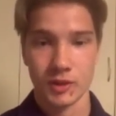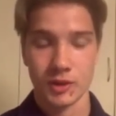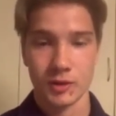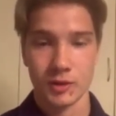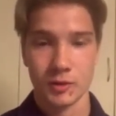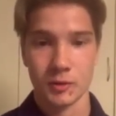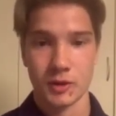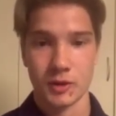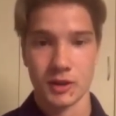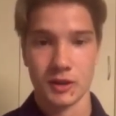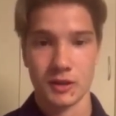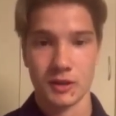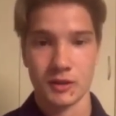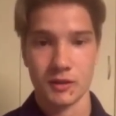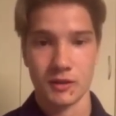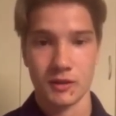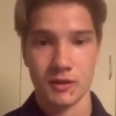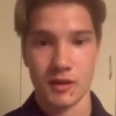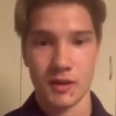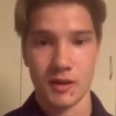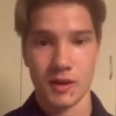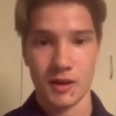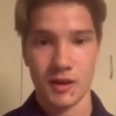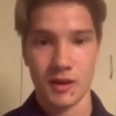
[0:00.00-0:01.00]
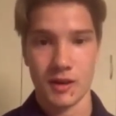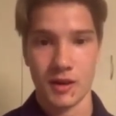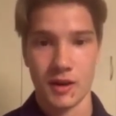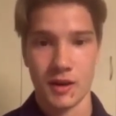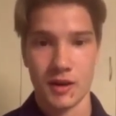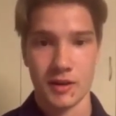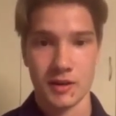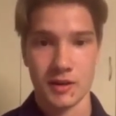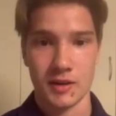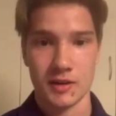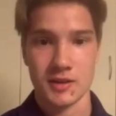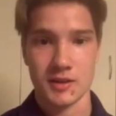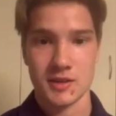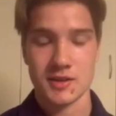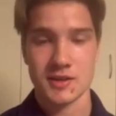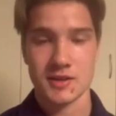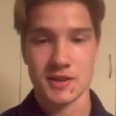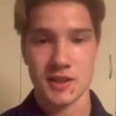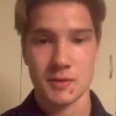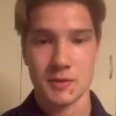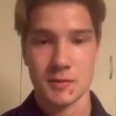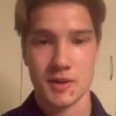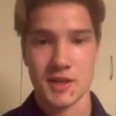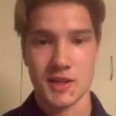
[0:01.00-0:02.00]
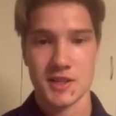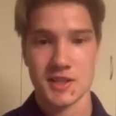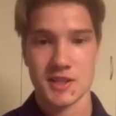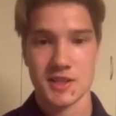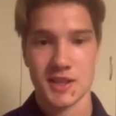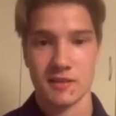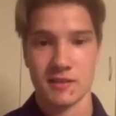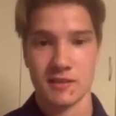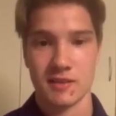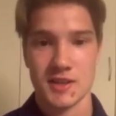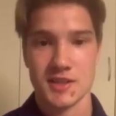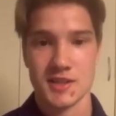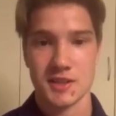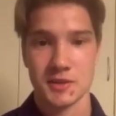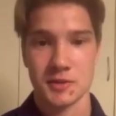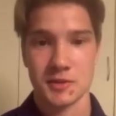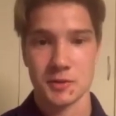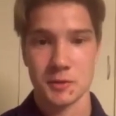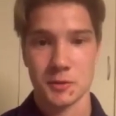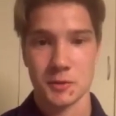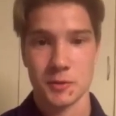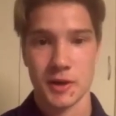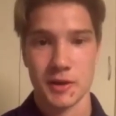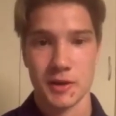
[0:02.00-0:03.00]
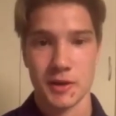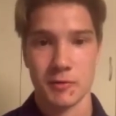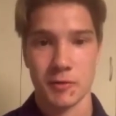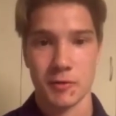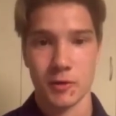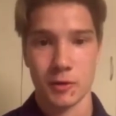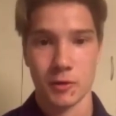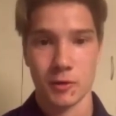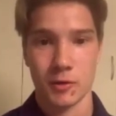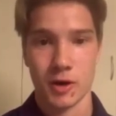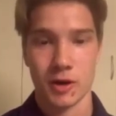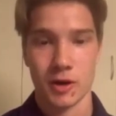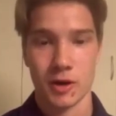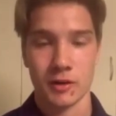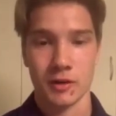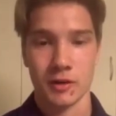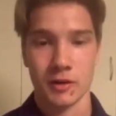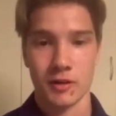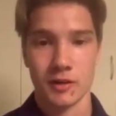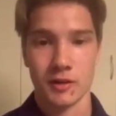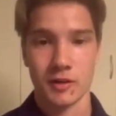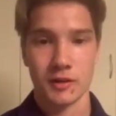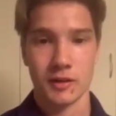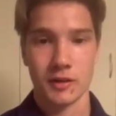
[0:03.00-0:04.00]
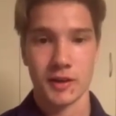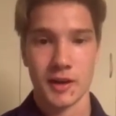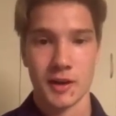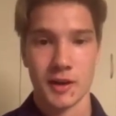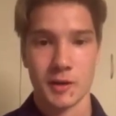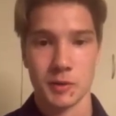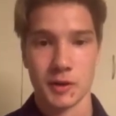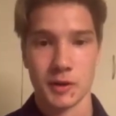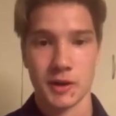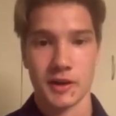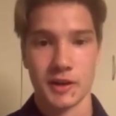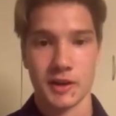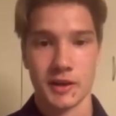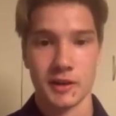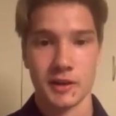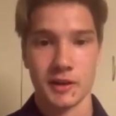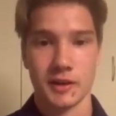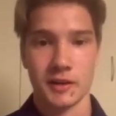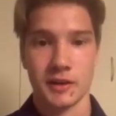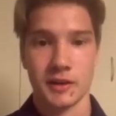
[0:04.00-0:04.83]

Well, I see myself as a two-way forward. Can play